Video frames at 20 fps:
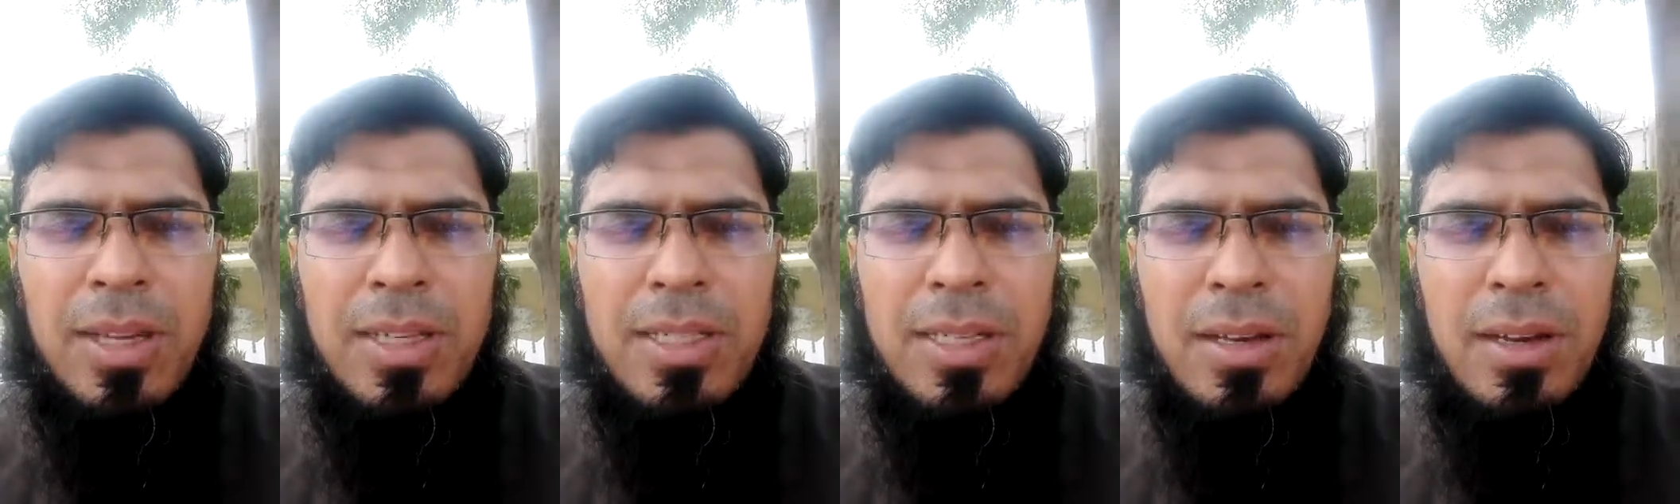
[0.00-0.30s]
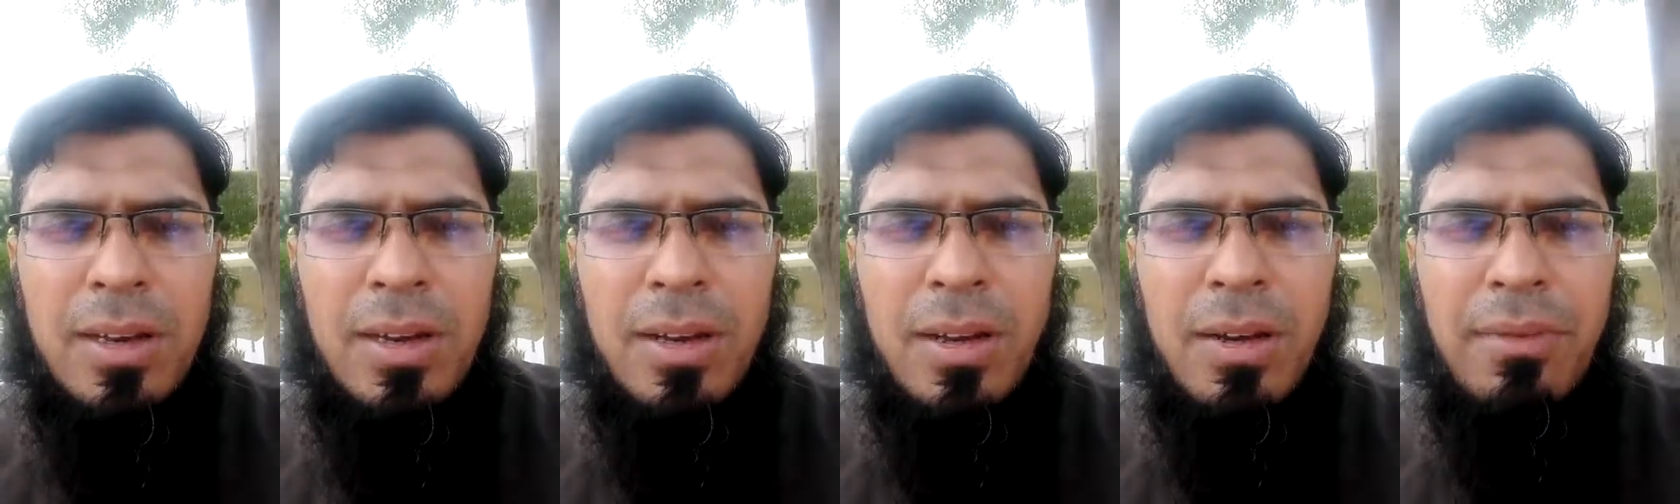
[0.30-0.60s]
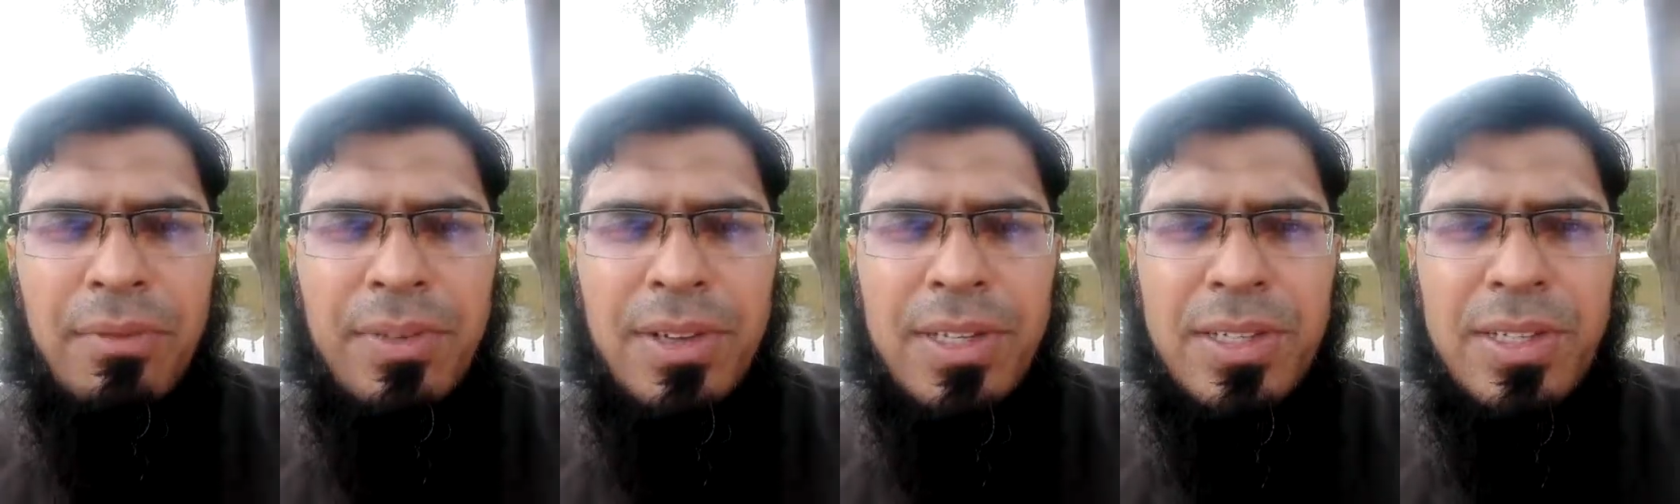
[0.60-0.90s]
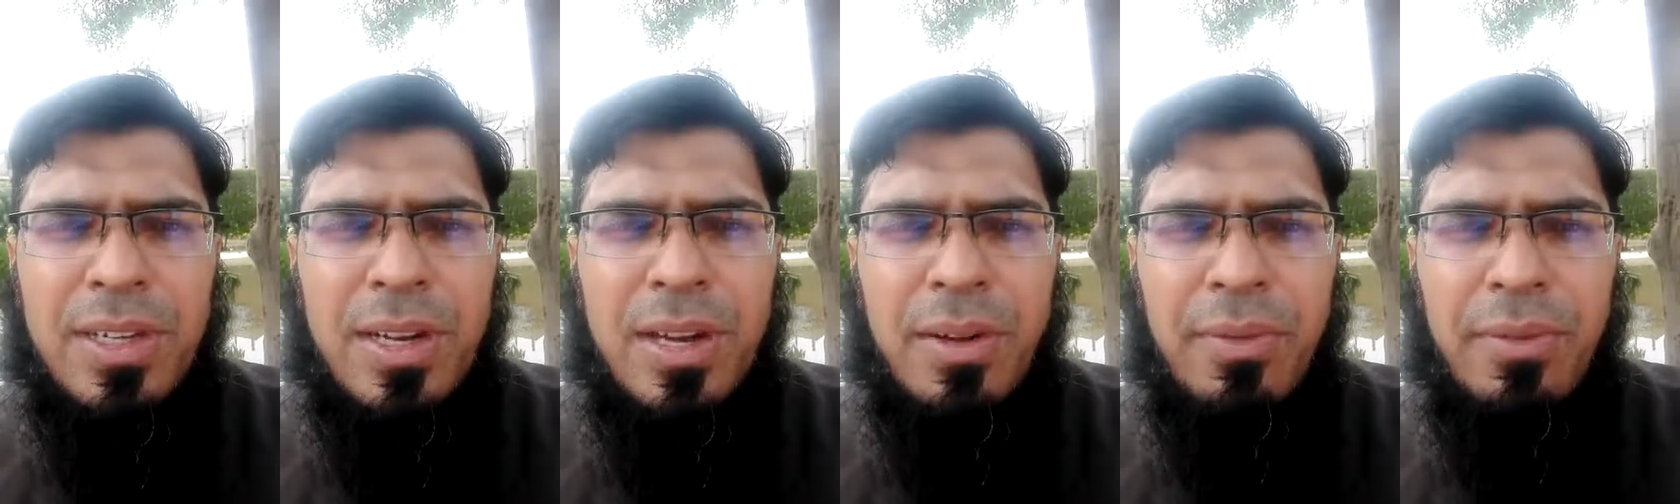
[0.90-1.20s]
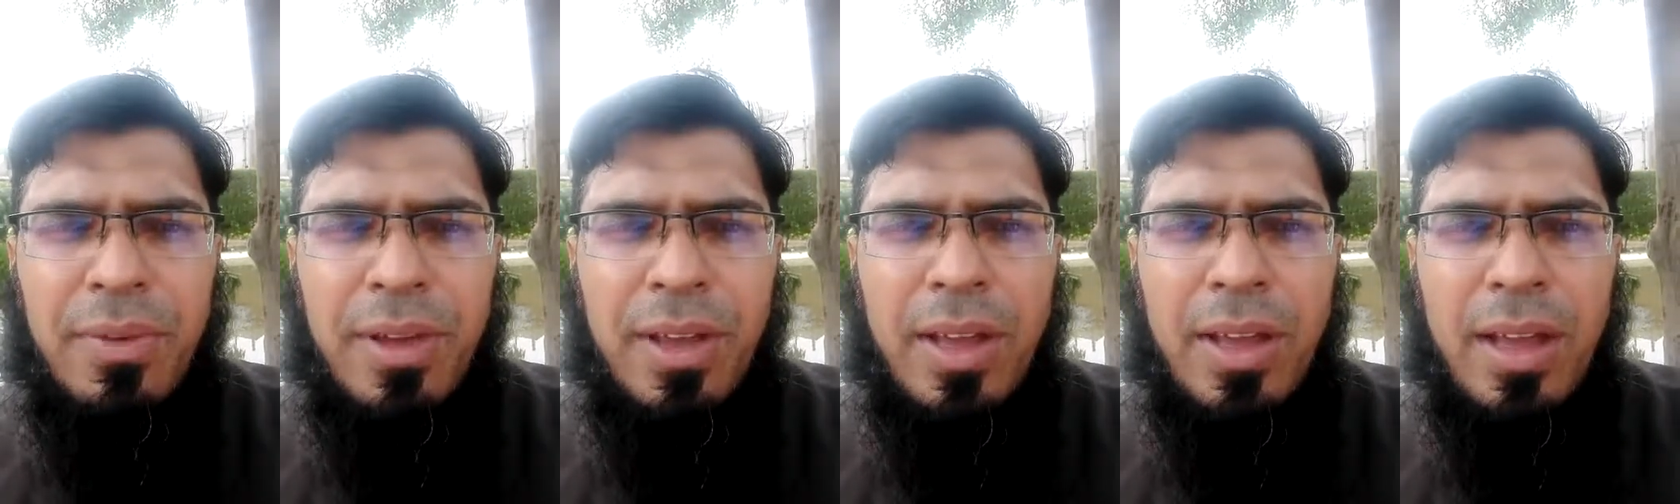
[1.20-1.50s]
that's a lovely
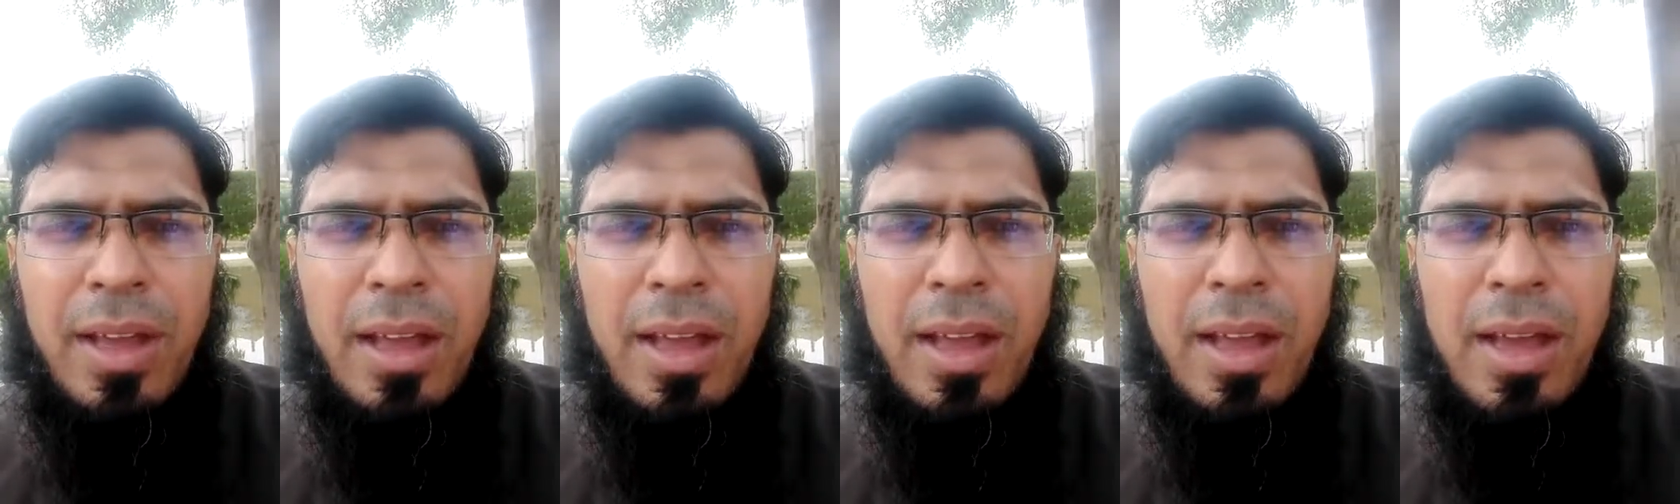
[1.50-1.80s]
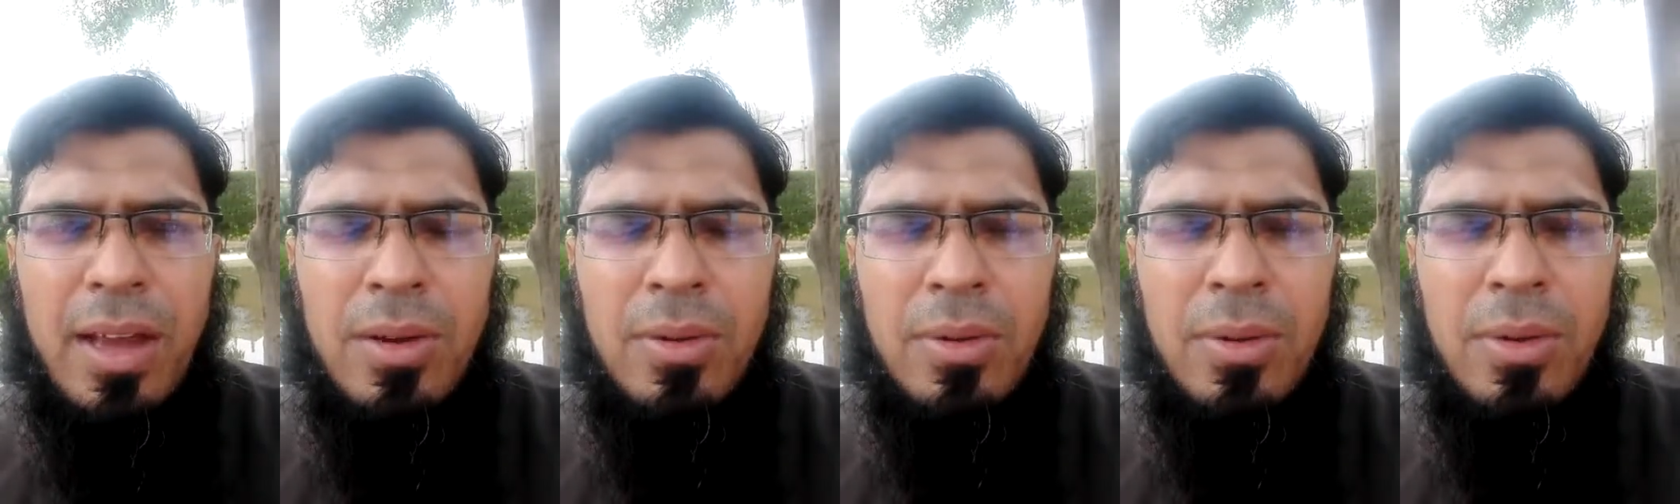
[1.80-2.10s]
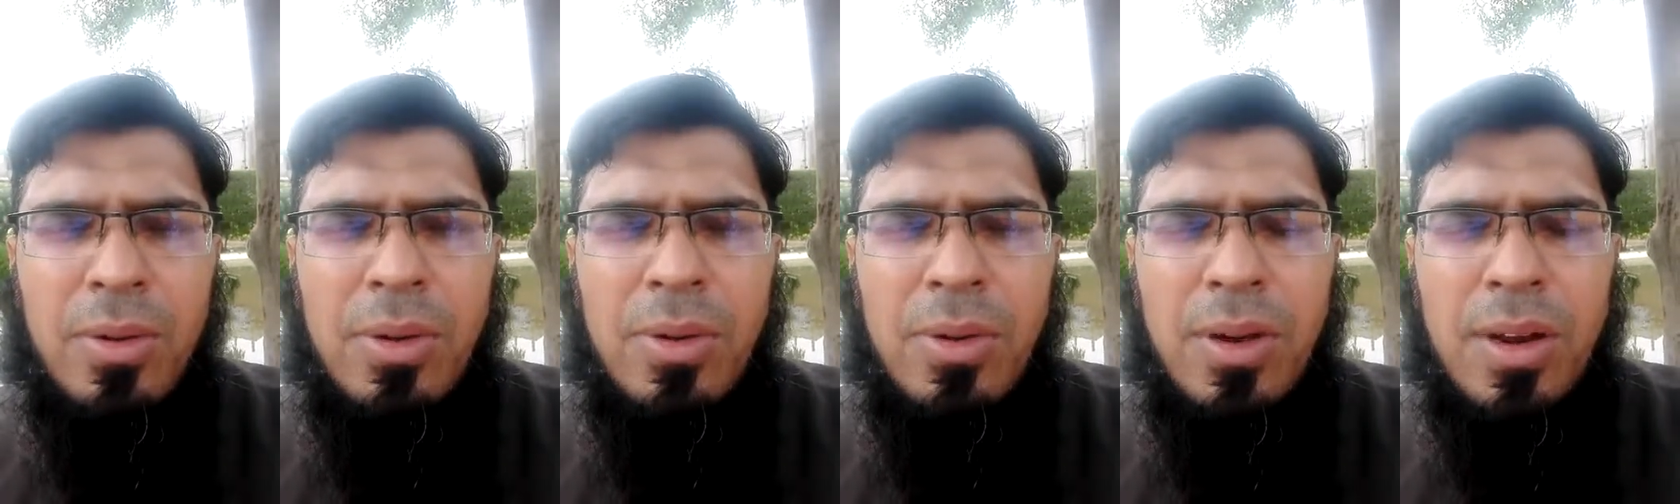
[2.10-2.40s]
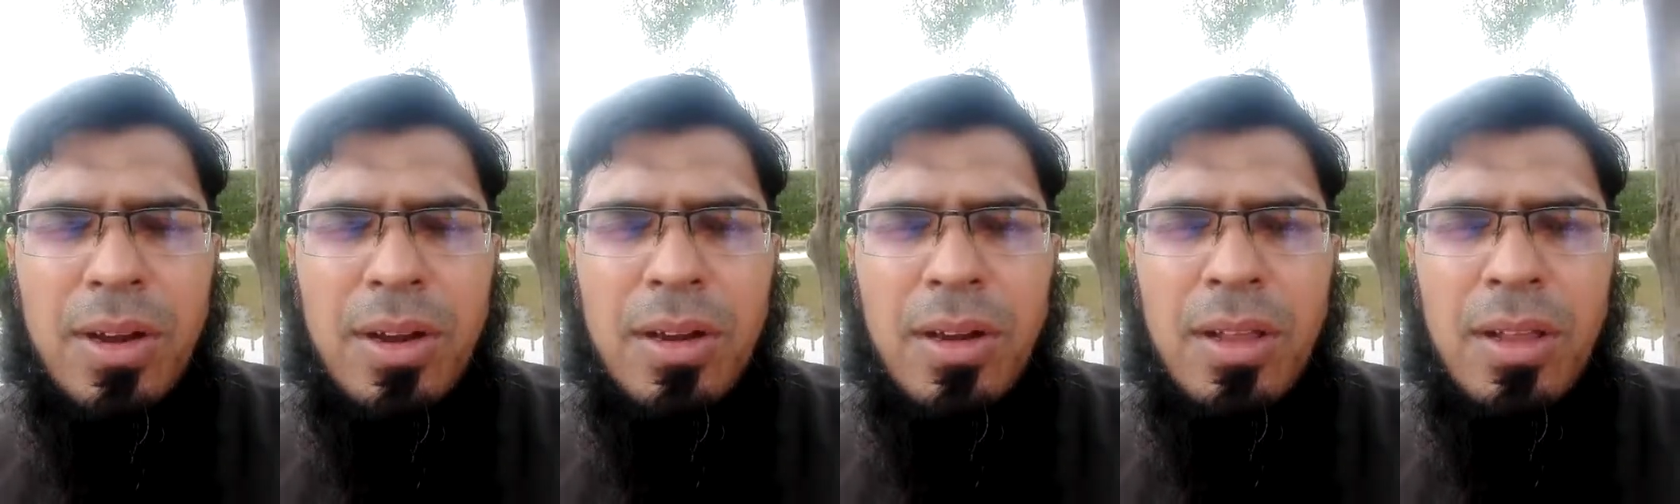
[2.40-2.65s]
delivery, and oh,